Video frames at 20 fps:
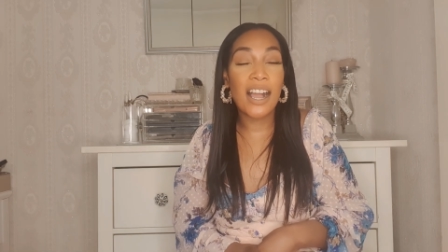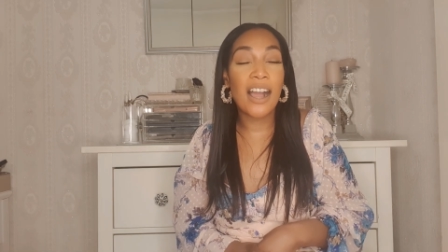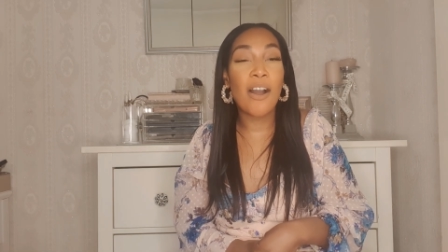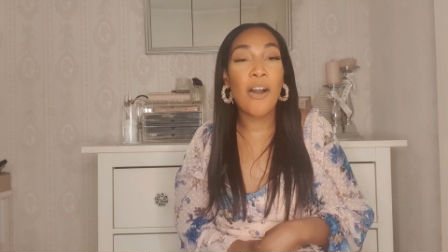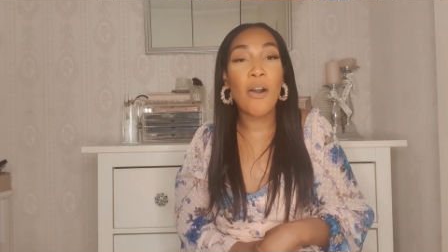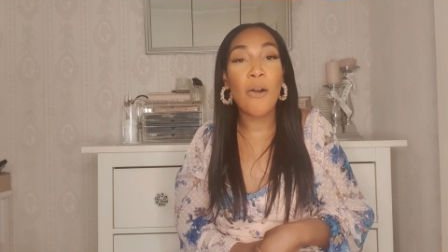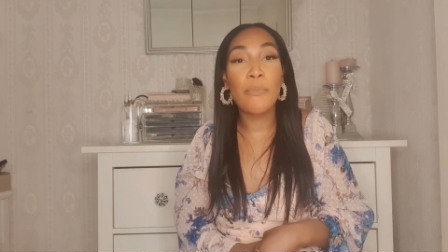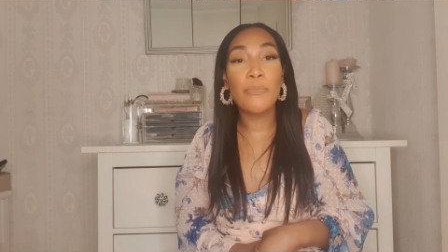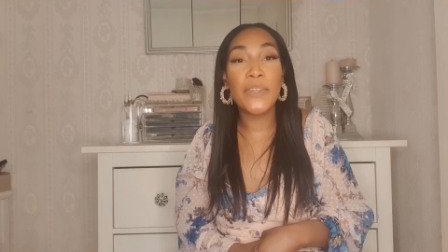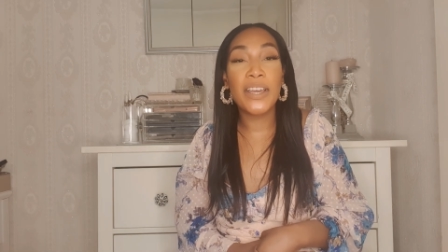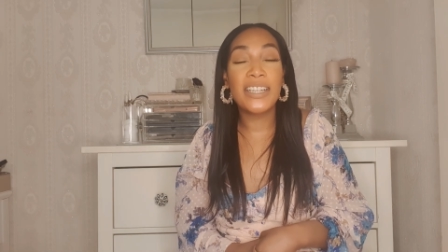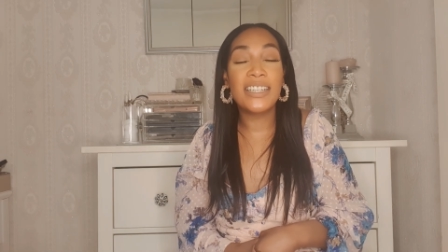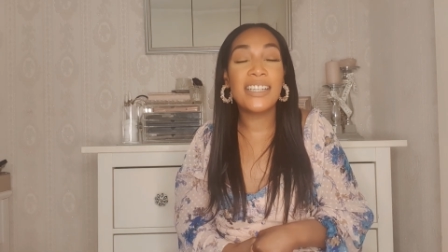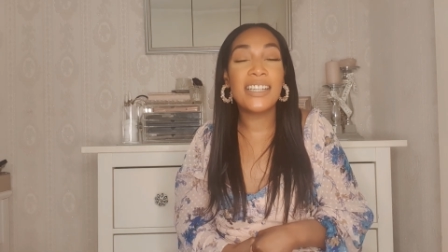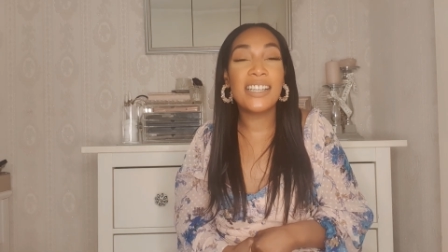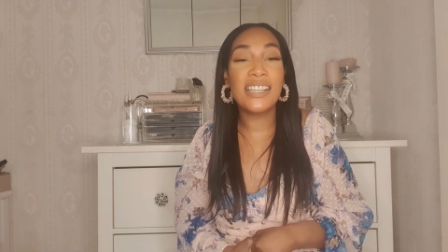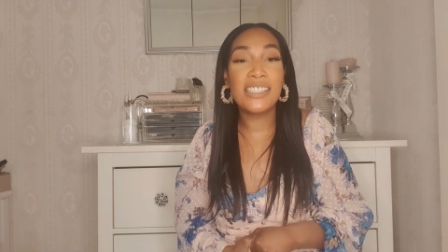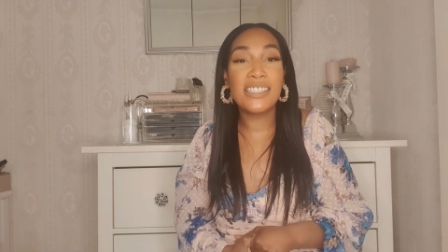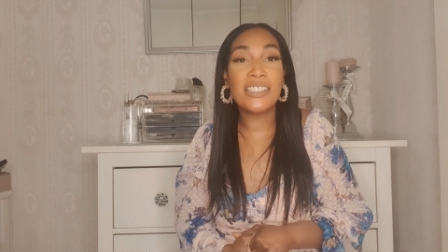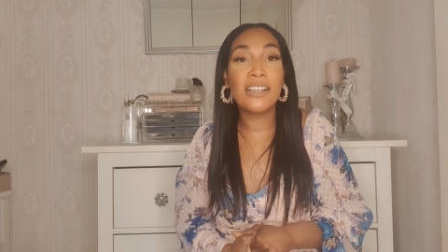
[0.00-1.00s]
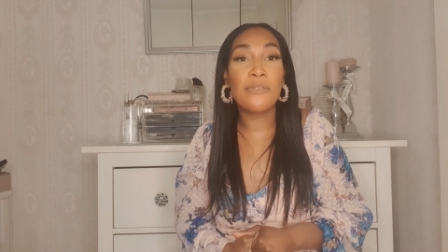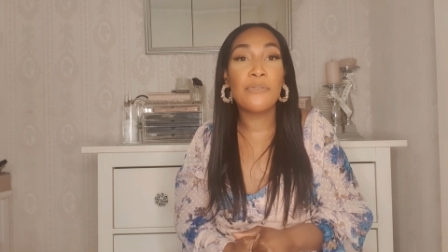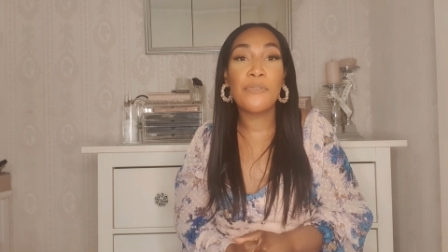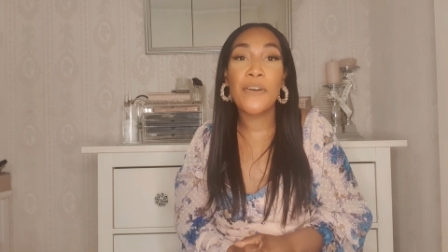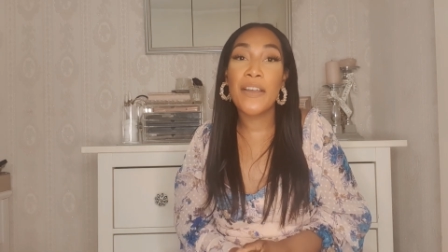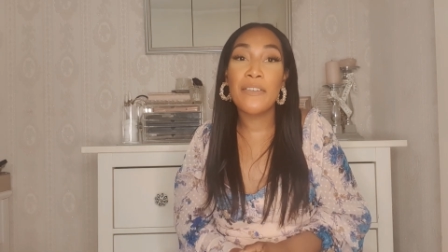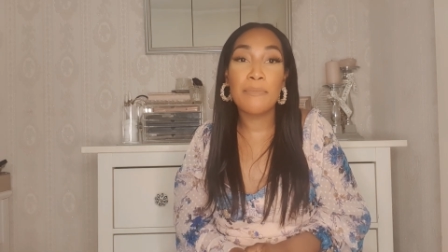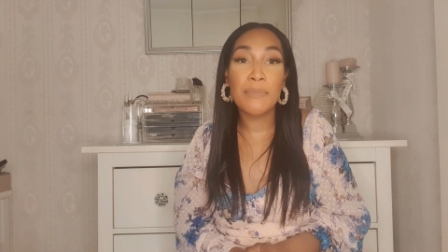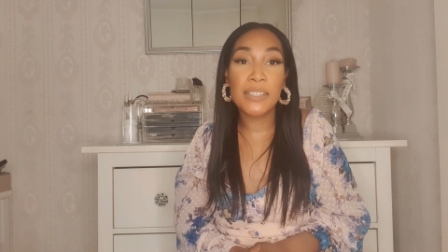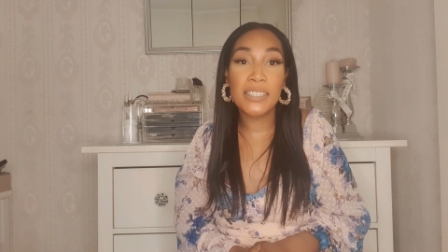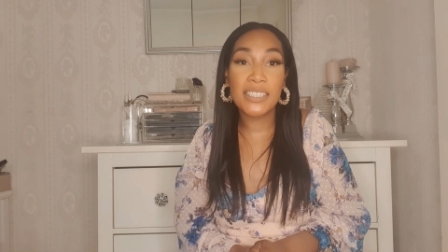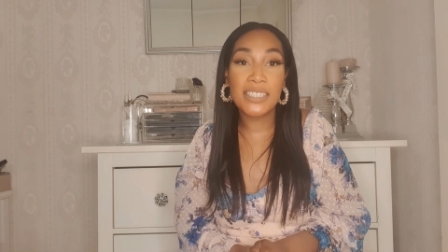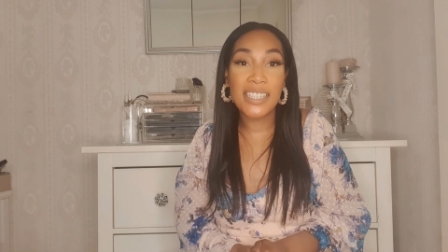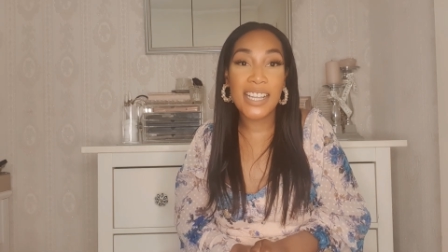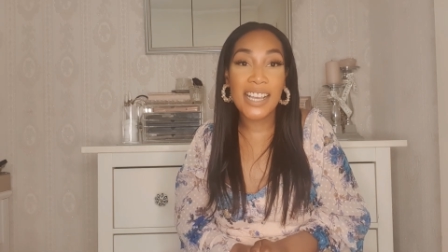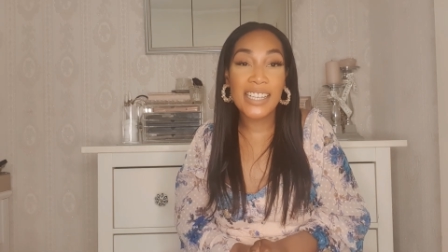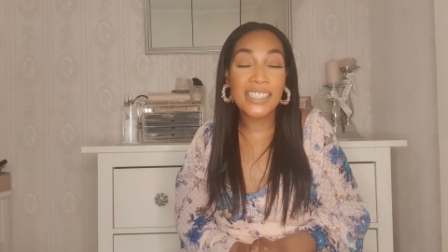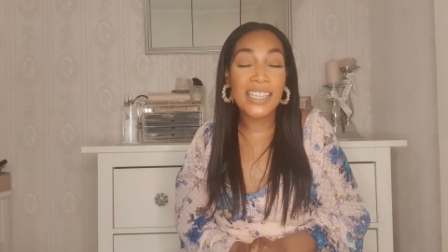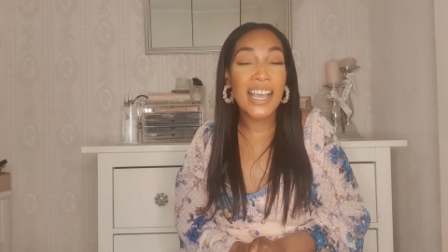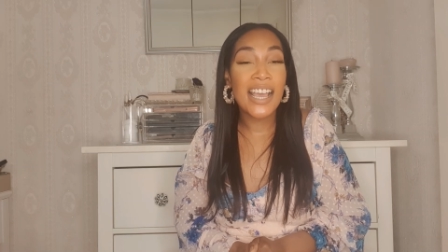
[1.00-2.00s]
I hope that these 5
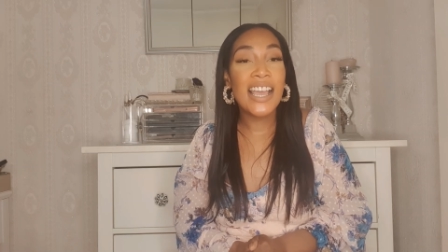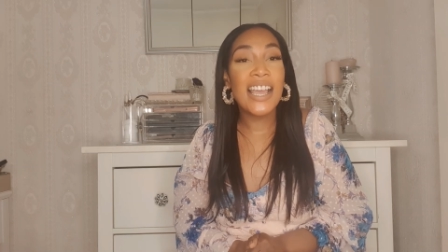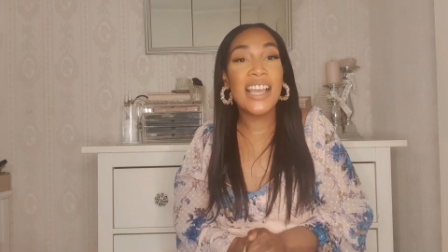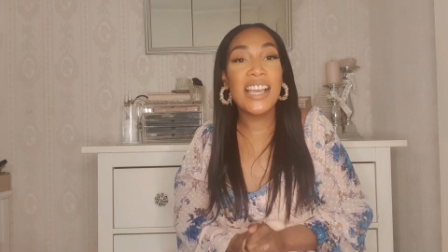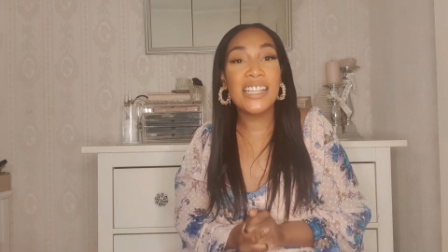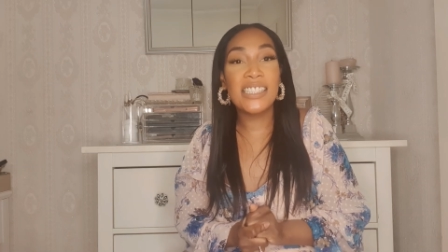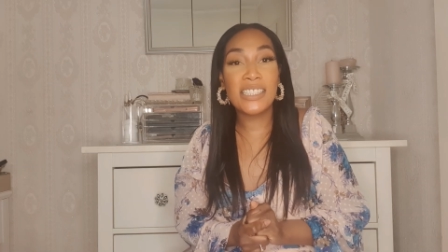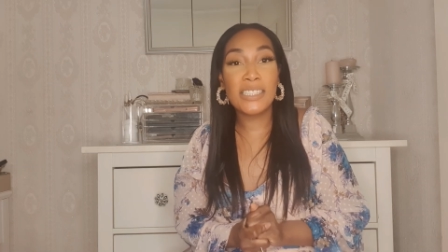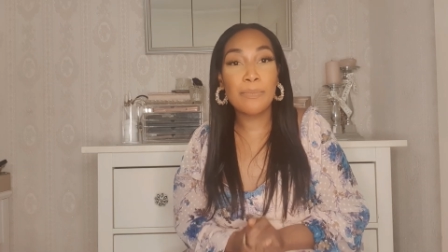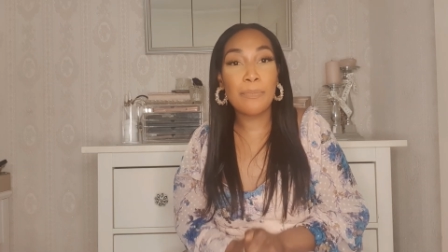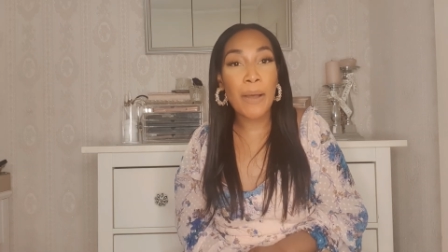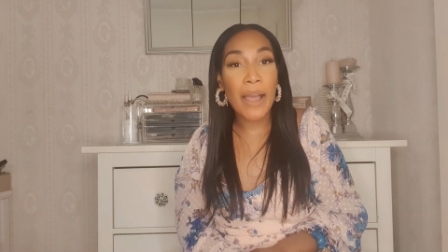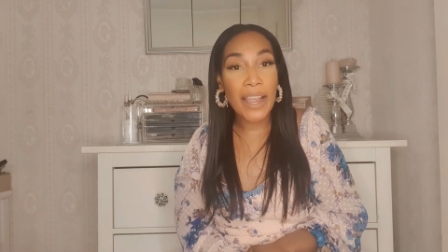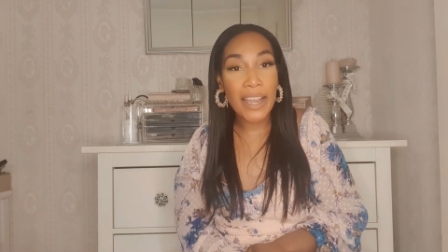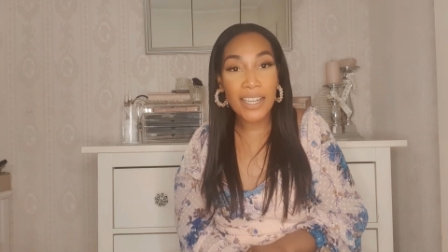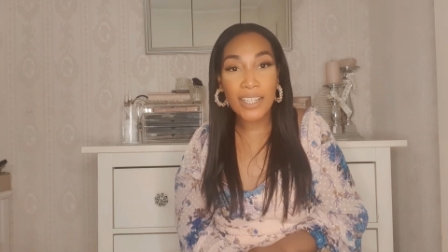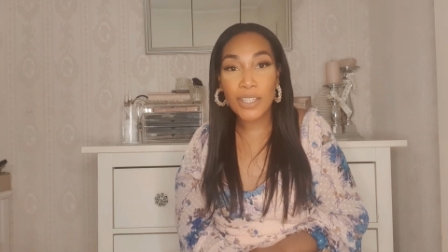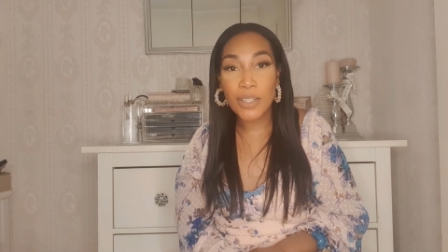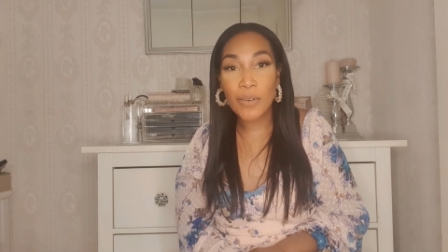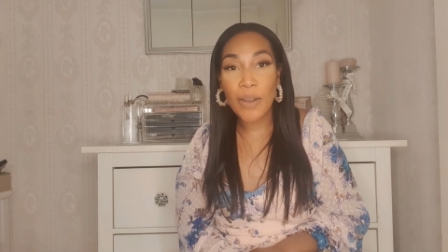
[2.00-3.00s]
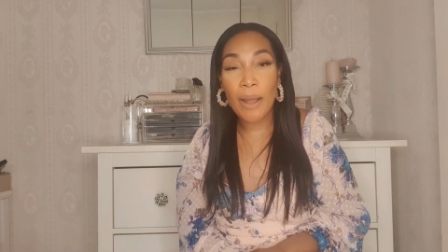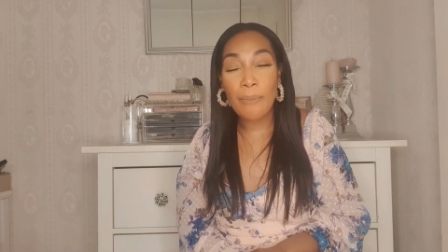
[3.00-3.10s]
mistakes inspired you.